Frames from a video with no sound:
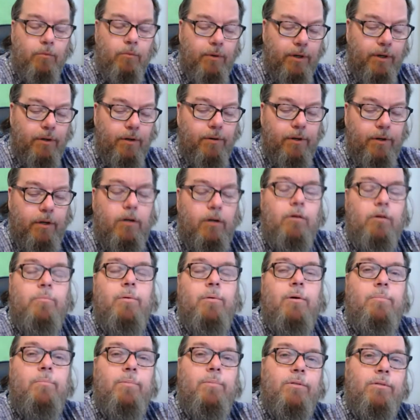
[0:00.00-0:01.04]
We're doing it on
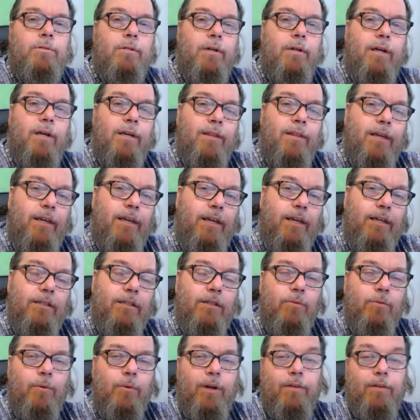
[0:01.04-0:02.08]
purpose today. The
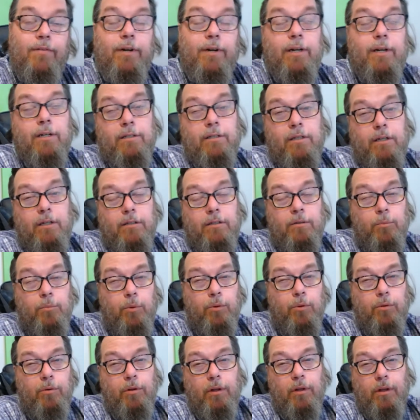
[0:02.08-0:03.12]
easy way, very
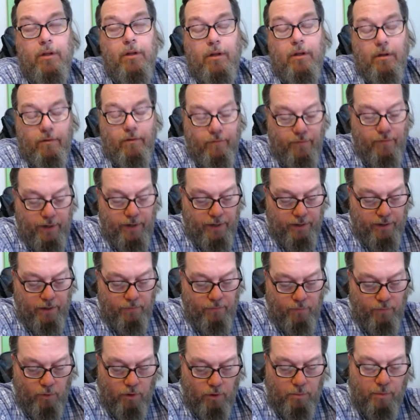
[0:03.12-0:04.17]
accessible, very
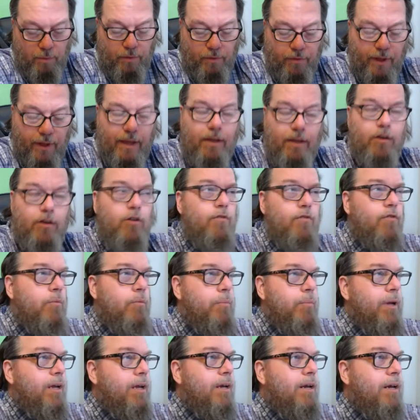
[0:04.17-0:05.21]
affordable. Thank you for
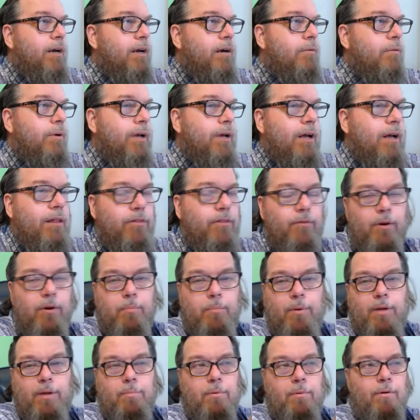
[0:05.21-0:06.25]
being here. We got three
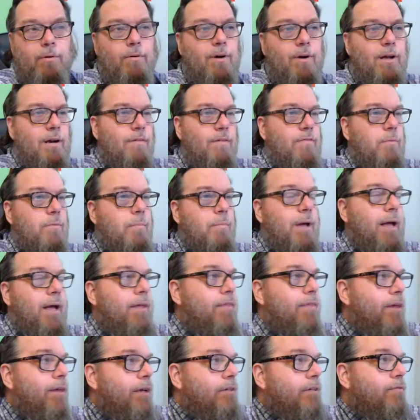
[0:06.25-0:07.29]
people right off the
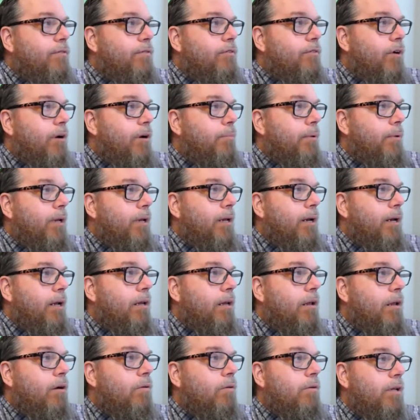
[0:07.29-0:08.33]
bat. Thanks for dropping in.
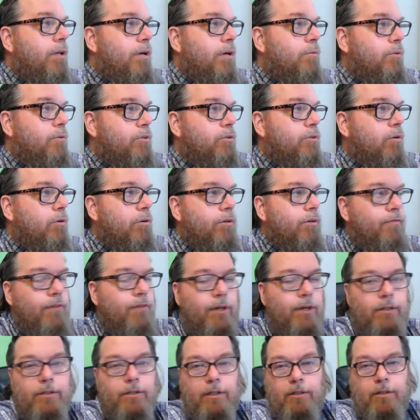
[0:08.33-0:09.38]
Hello, Liquids and Only
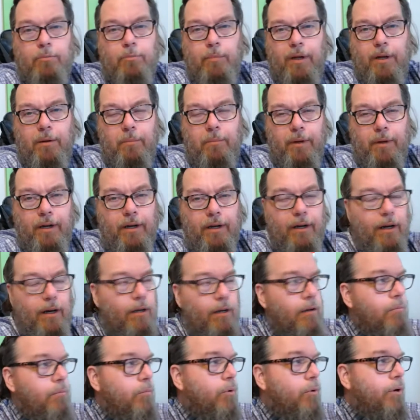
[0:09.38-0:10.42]
Fins. It's been a minute, and
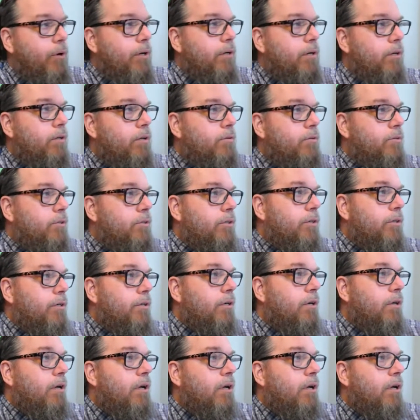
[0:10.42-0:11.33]
good morning to you, sir.